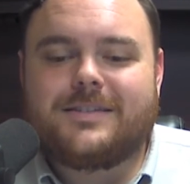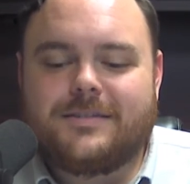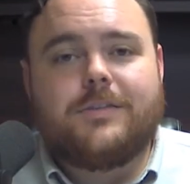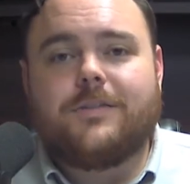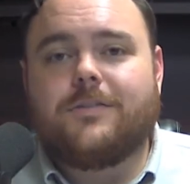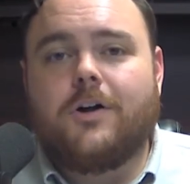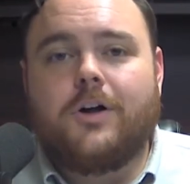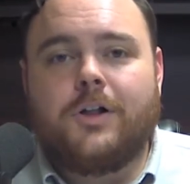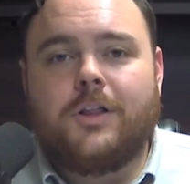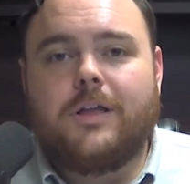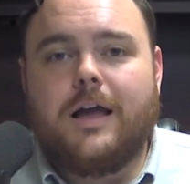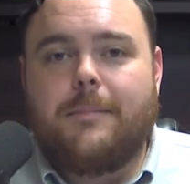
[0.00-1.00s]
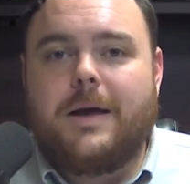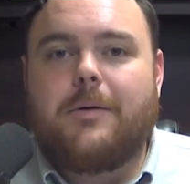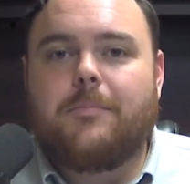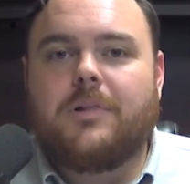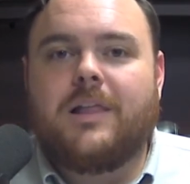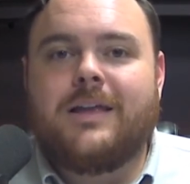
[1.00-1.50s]
This is all
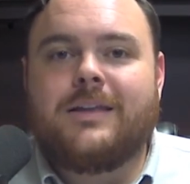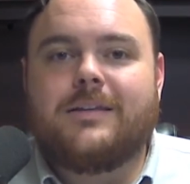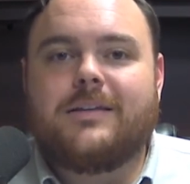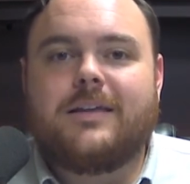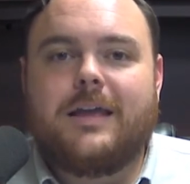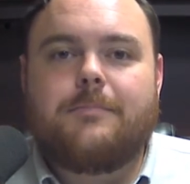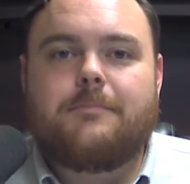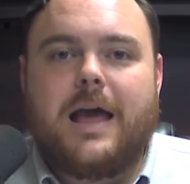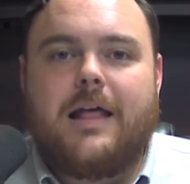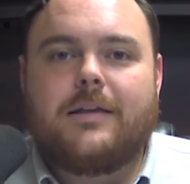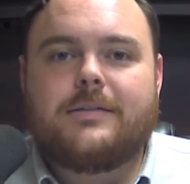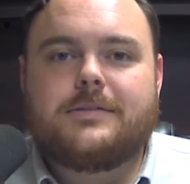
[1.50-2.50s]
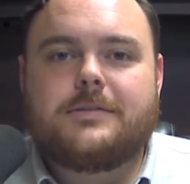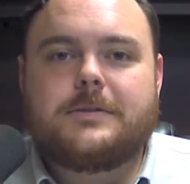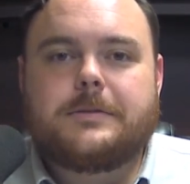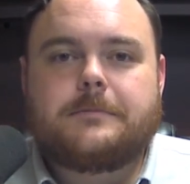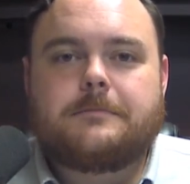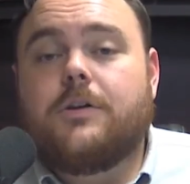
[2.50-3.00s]
about blend and
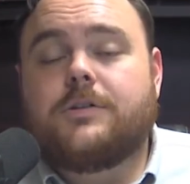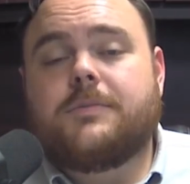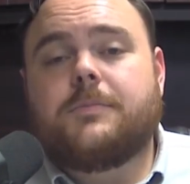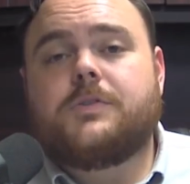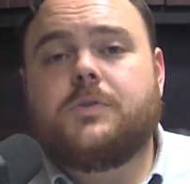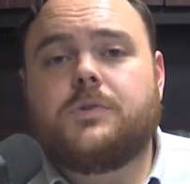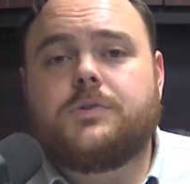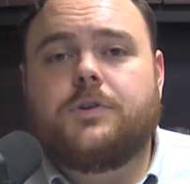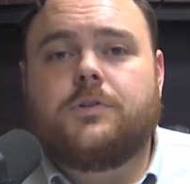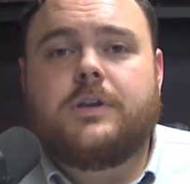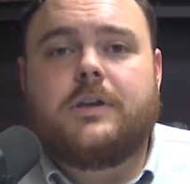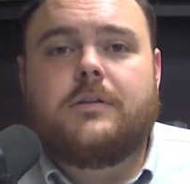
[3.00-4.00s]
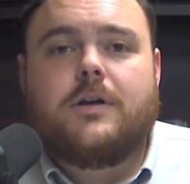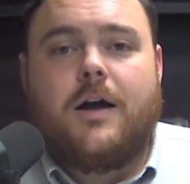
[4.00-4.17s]
balance. Here are some of the tools you'll need.